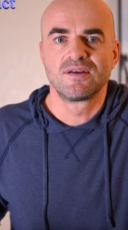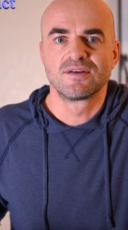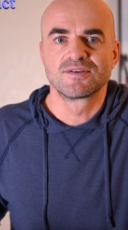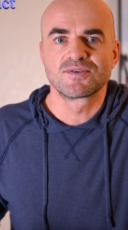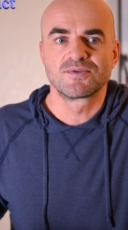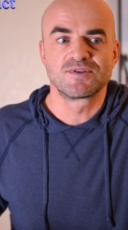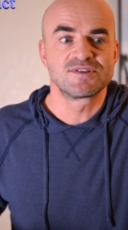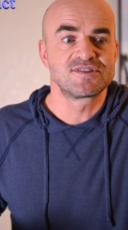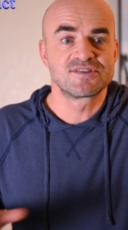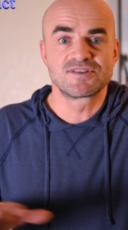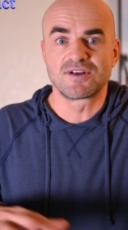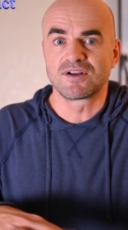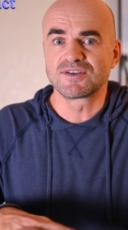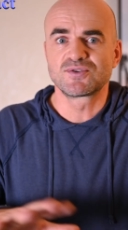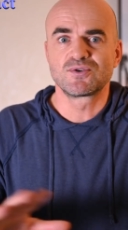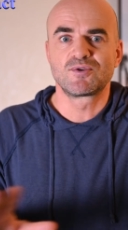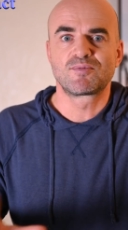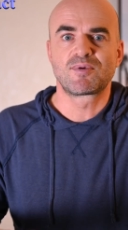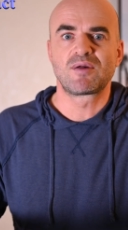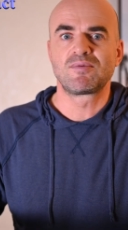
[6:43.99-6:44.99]
So this is
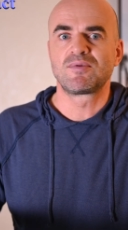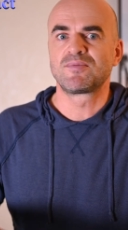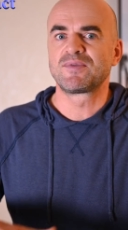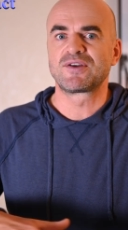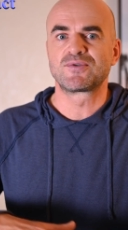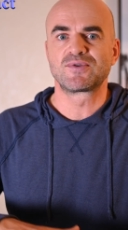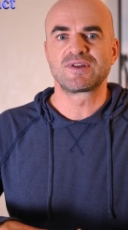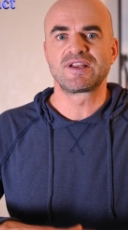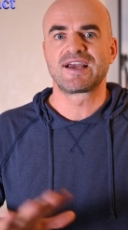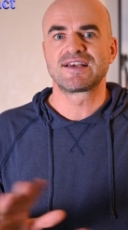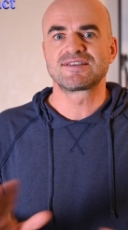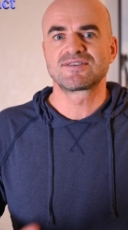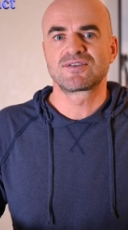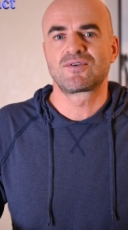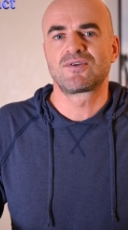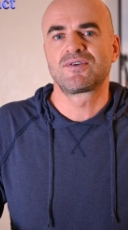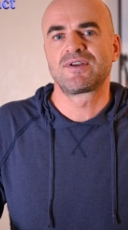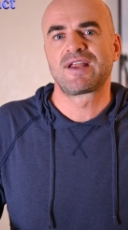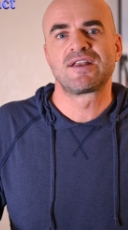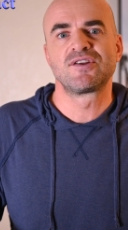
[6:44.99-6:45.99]
also a problem that really
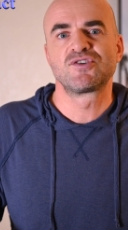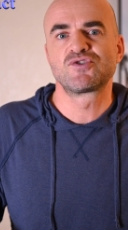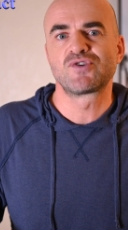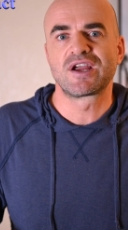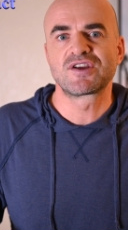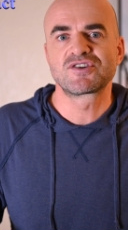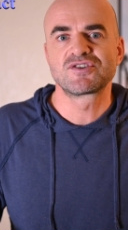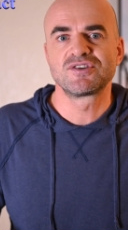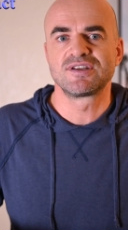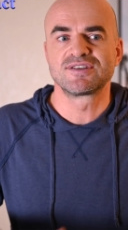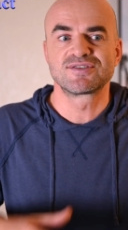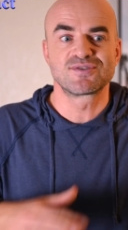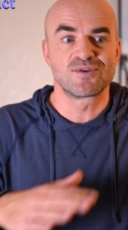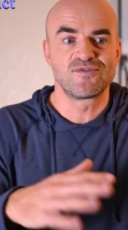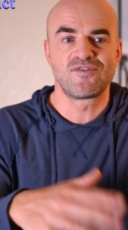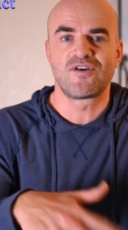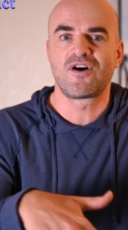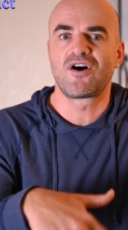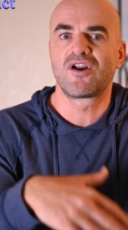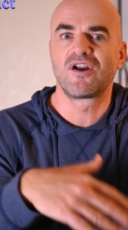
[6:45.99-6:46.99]
hasn't gotten any traction, and so
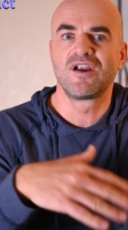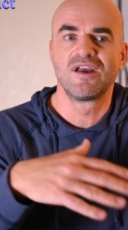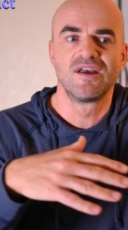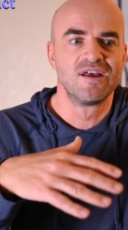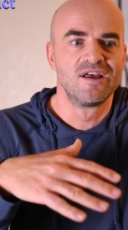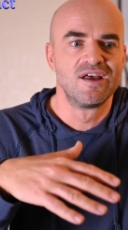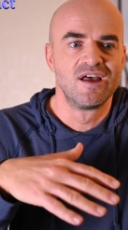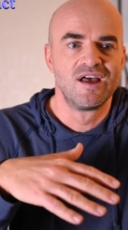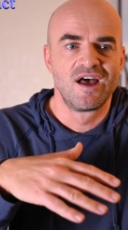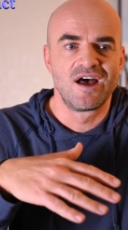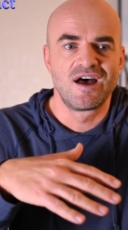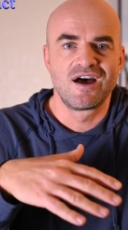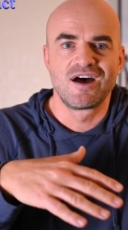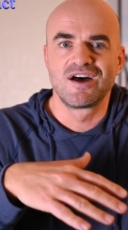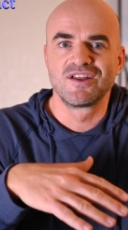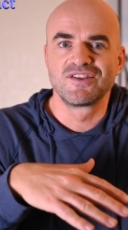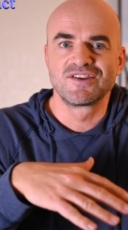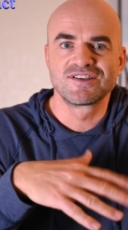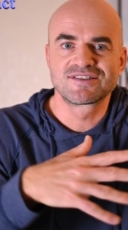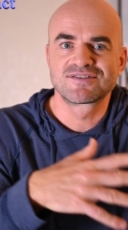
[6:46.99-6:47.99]
far
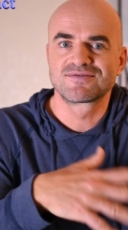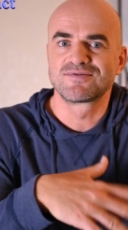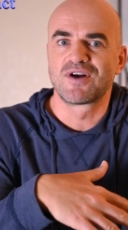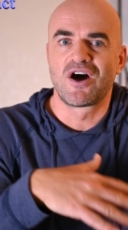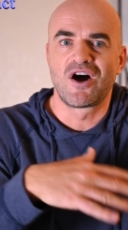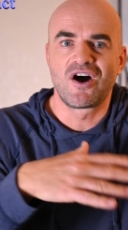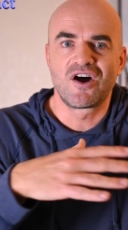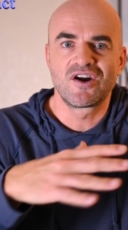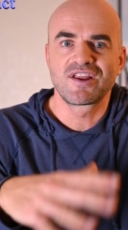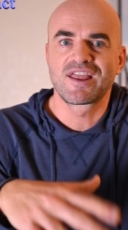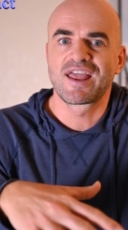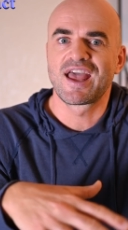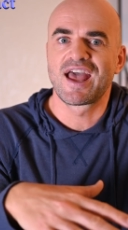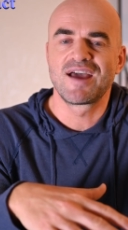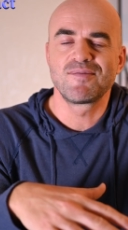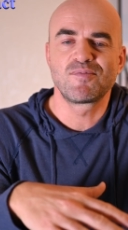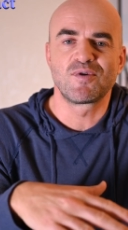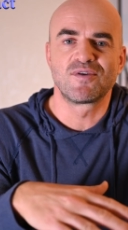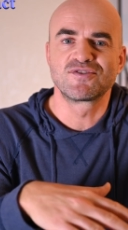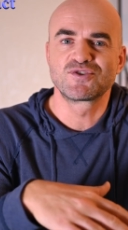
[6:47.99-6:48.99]
this hard
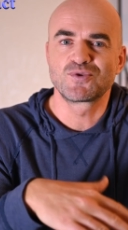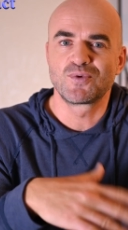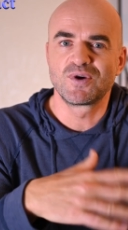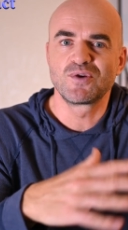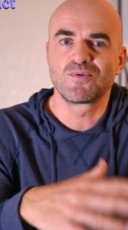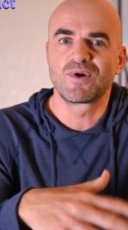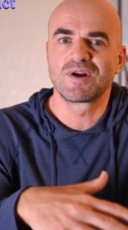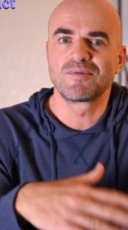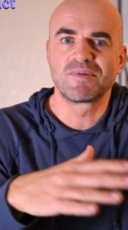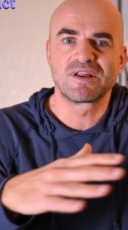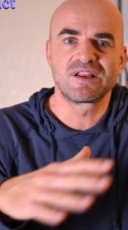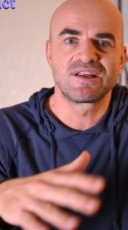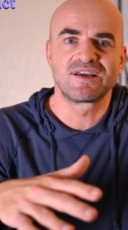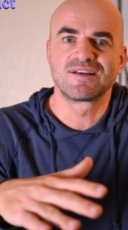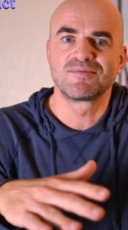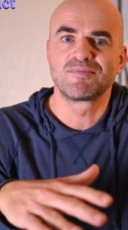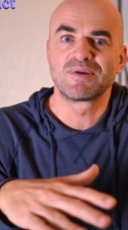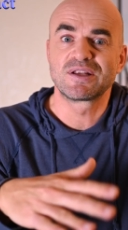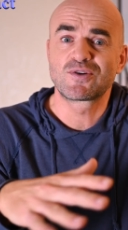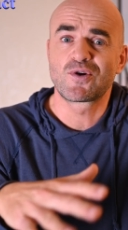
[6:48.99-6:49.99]
cap of 21
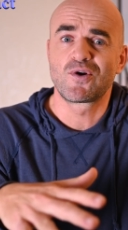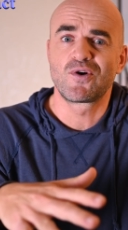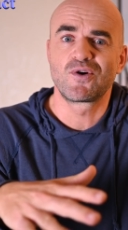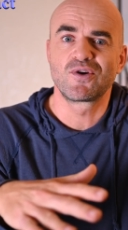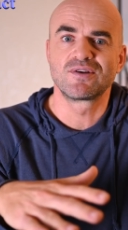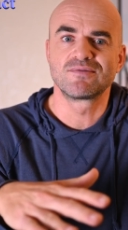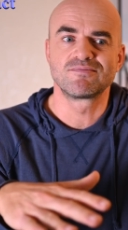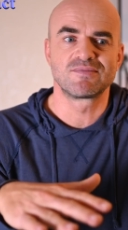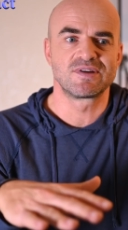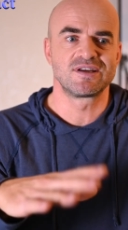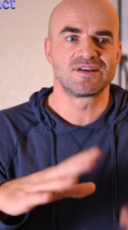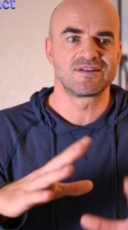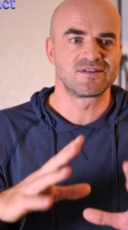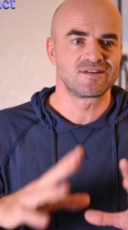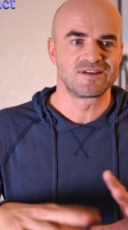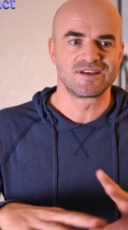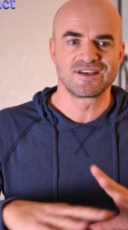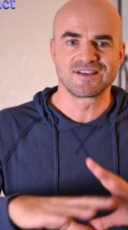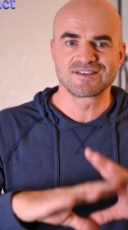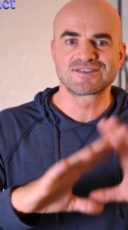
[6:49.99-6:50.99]
million Bitcoin
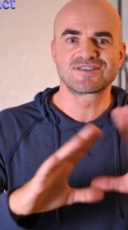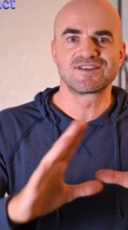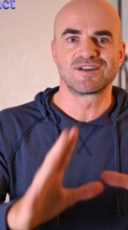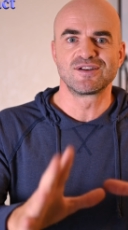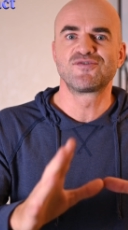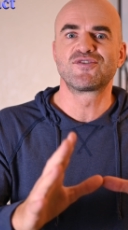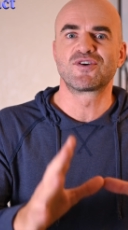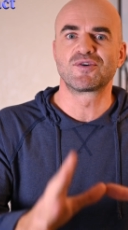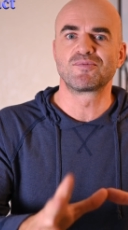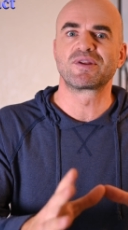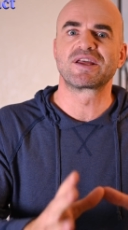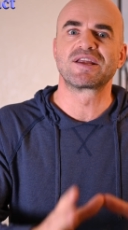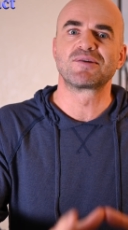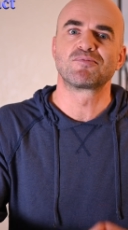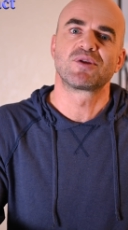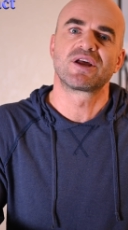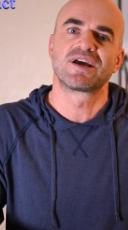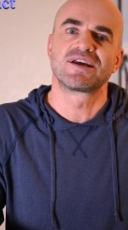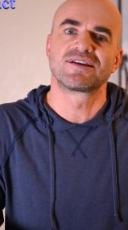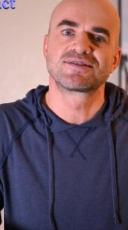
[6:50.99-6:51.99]
is still firmly
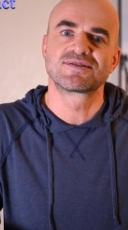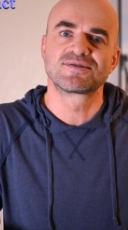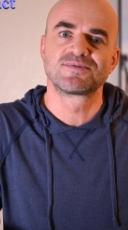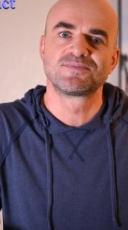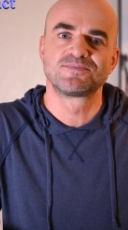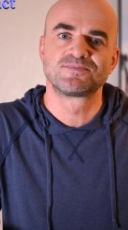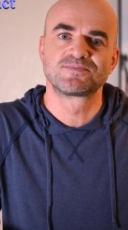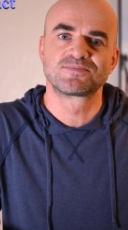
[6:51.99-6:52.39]
in place.